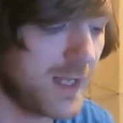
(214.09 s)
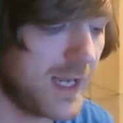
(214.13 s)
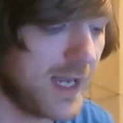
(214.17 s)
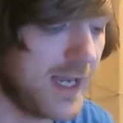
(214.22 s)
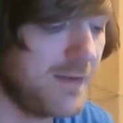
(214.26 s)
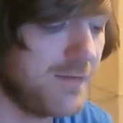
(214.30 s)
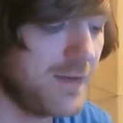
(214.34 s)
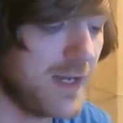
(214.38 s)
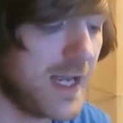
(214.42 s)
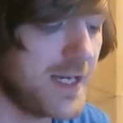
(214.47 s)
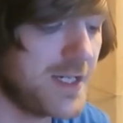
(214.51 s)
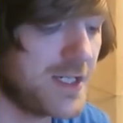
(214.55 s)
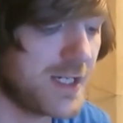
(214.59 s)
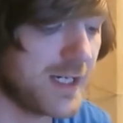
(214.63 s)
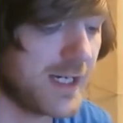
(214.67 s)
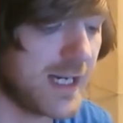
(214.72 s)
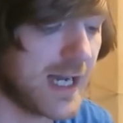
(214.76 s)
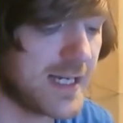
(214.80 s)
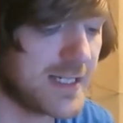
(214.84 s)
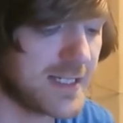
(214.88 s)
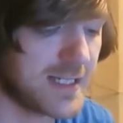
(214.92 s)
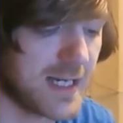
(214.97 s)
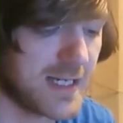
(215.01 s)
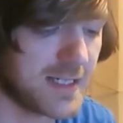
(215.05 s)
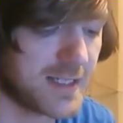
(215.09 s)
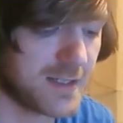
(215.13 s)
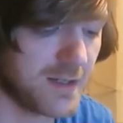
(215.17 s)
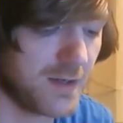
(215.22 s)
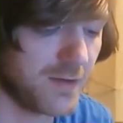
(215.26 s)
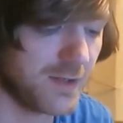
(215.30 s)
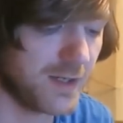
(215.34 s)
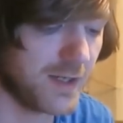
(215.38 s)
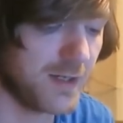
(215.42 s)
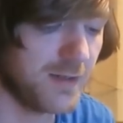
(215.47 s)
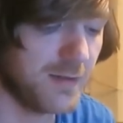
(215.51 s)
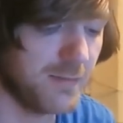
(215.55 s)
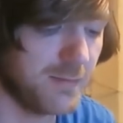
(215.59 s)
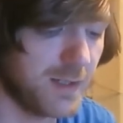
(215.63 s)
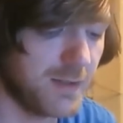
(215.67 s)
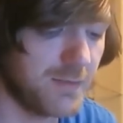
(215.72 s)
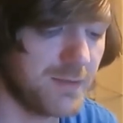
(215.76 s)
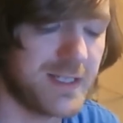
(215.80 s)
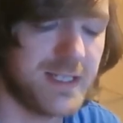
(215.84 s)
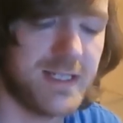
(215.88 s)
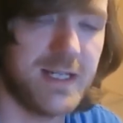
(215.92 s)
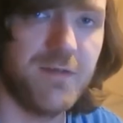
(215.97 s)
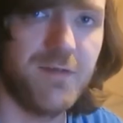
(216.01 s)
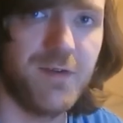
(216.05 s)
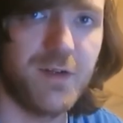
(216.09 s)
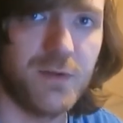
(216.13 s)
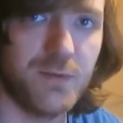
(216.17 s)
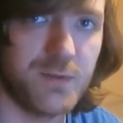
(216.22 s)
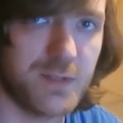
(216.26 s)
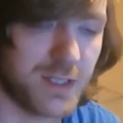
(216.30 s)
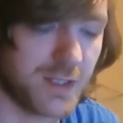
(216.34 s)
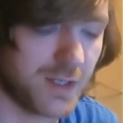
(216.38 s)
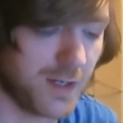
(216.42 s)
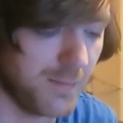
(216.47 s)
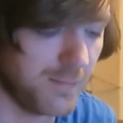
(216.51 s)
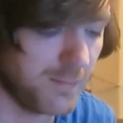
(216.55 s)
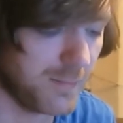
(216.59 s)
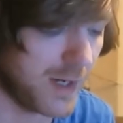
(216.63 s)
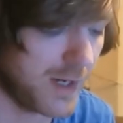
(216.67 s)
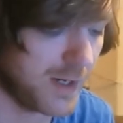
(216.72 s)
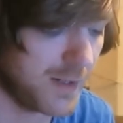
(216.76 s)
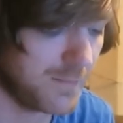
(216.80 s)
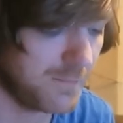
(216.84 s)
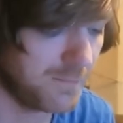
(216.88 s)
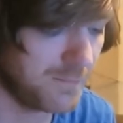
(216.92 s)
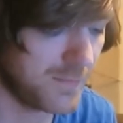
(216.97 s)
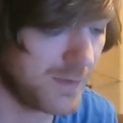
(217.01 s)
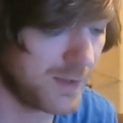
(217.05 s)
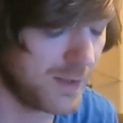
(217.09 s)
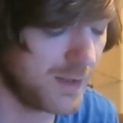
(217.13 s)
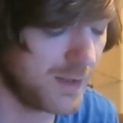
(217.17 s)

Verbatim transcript: Aviation gas lasts longer, but it was difficult to come by.